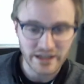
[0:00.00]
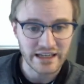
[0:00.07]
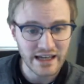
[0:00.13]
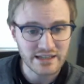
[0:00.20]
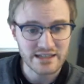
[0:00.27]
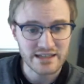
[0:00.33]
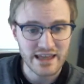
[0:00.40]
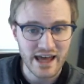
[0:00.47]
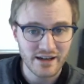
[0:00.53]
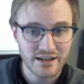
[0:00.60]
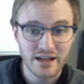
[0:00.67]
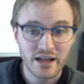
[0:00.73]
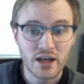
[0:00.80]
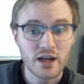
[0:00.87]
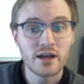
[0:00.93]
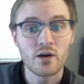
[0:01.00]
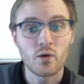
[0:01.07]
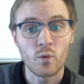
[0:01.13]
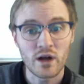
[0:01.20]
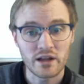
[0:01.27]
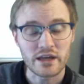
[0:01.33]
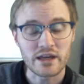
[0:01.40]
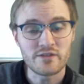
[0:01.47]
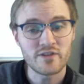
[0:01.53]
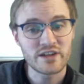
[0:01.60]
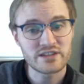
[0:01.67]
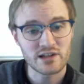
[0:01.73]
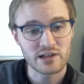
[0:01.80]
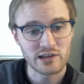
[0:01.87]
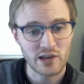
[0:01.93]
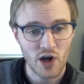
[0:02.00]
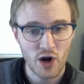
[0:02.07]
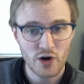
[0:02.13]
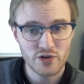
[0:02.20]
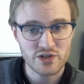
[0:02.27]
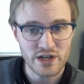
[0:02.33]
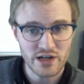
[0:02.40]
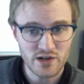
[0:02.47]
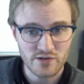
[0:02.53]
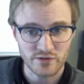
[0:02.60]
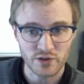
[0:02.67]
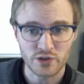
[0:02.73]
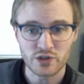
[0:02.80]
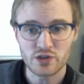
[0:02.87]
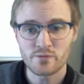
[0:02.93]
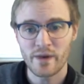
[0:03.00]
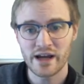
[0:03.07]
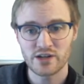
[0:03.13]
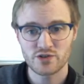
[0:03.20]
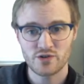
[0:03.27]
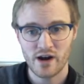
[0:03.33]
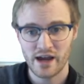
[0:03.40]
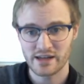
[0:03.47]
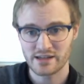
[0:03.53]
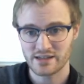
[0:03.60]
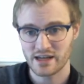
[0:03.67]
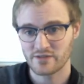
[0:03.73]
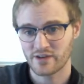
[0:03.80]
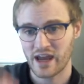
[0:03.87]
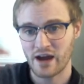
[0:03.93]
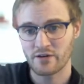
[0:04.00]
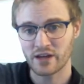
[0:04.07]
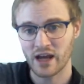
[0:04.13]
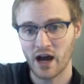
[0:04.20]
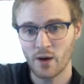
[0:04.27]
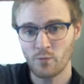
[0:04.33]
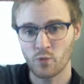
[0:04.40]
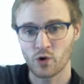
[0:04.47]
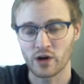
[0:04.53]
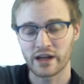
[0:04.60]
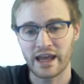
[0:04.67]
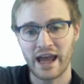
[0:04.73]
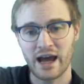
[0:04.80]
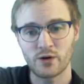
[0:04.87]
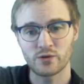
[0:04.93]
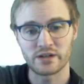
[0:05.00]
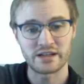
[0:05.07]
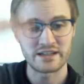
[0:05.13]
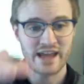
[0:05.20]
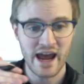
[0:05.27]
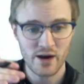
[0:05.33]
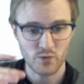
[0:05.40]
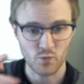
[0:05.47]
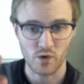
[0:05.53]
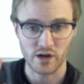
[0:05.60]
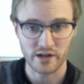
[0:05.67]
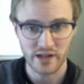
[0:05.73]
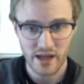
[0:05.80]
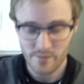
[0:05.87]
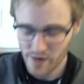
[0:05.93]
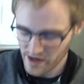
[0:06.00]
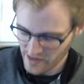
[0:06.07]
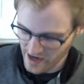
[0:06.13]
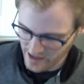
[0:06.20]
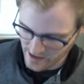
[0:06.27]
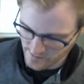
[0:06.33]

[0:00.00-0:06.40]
get to that? Well, if it's a large interval, you might try, instead of counting upward, count downward. And by that, I